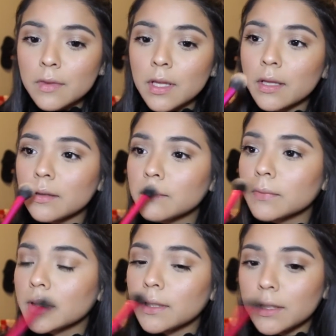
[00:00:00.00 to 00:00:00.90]
then
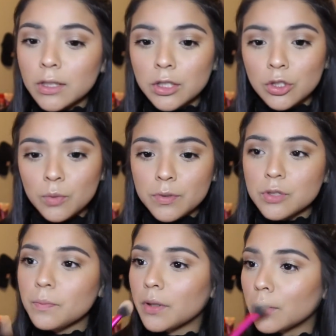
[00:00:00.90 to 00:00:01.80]
my
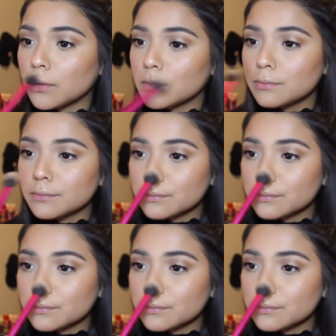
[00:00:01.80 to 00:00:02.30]
Cupid's bow,